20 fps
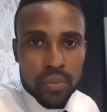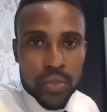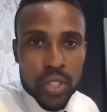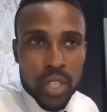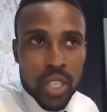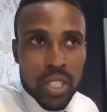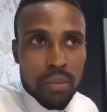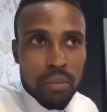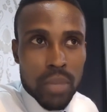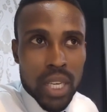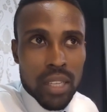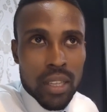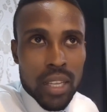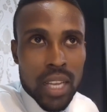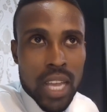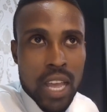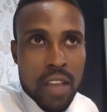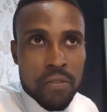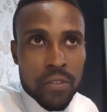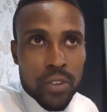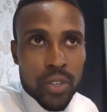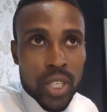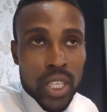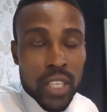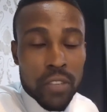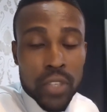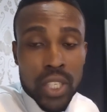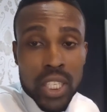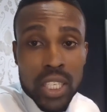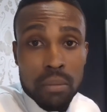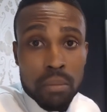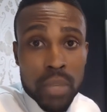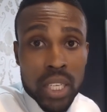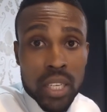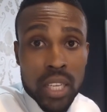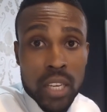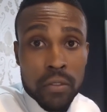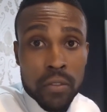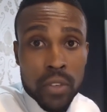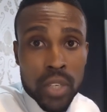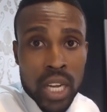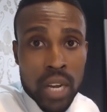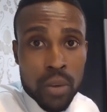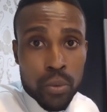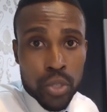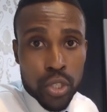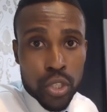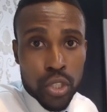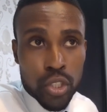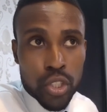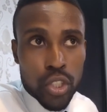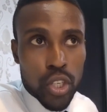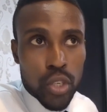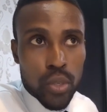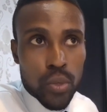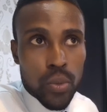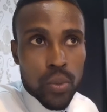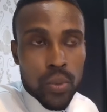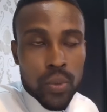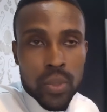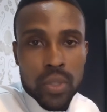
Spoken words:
Just make the effort. If you didn't make the effort, how would you know?